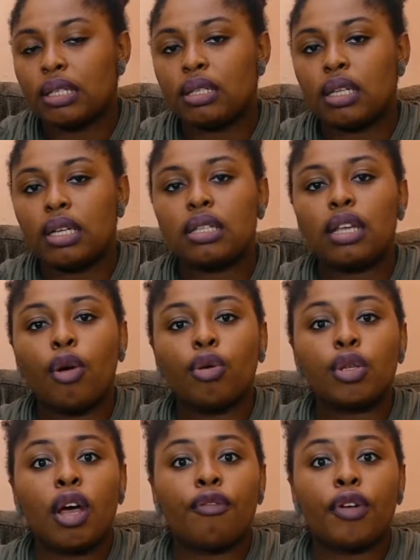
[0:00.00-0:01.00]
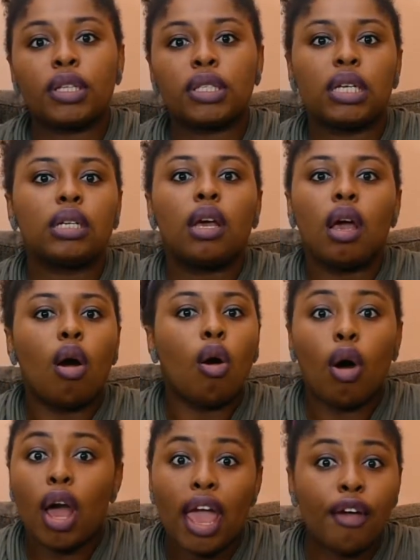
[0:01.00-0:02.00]
States, it also affected
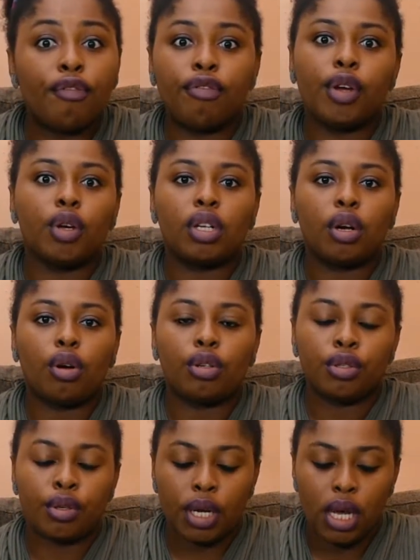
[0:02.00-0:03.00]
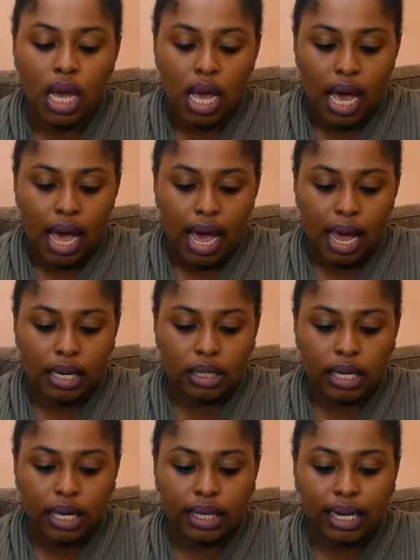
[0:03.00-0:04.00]
every other country. And
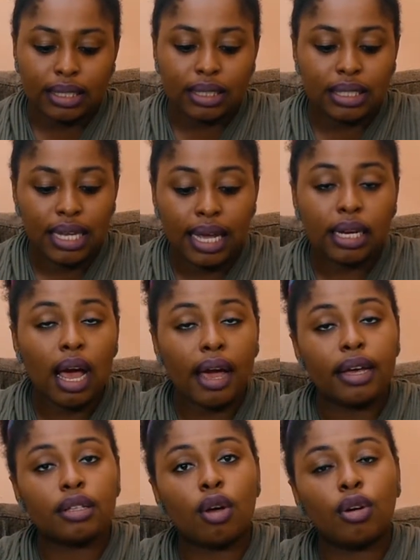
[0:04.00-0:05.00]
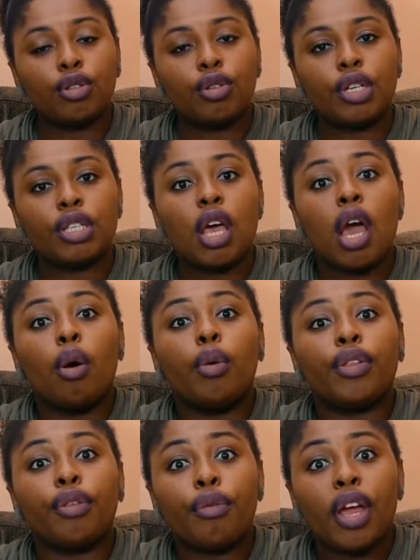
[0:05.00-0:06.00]
then that the 10 highest countries
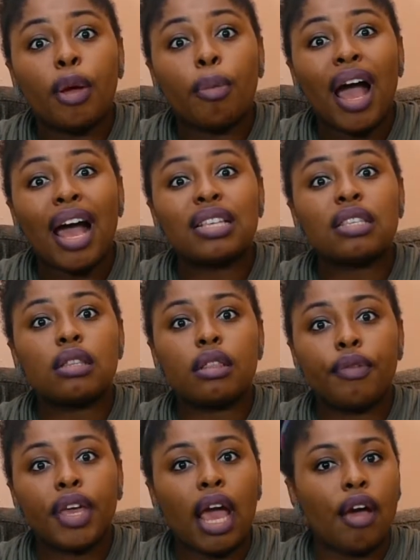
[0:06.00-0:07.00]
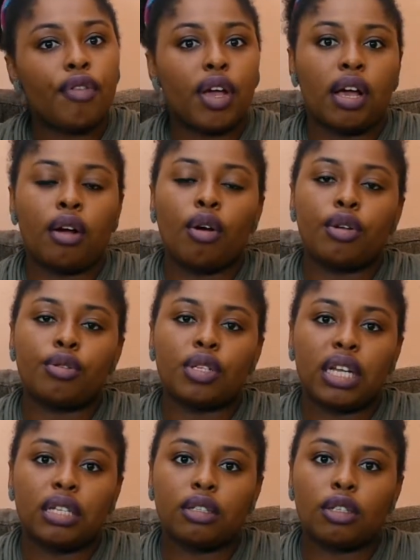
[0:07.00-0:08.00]
with rape has 3 African countries
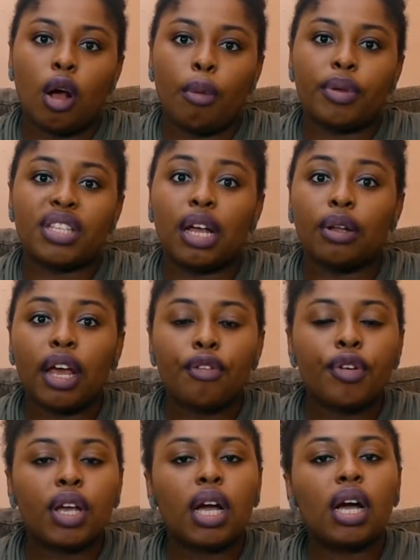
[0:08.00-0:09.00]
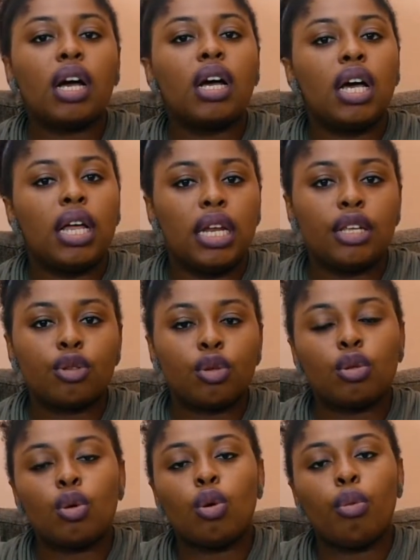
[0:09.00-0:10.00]
at the top: South Africa,
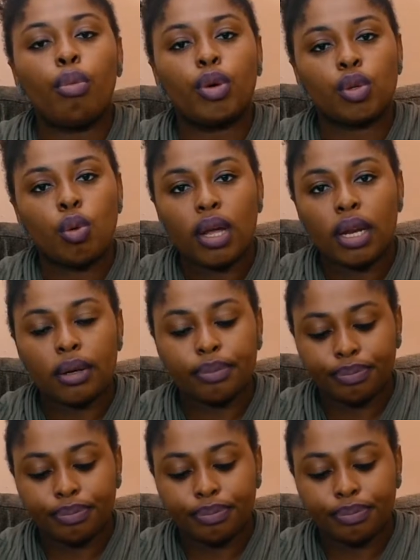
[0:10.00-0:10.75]
Lesotho, Botswana.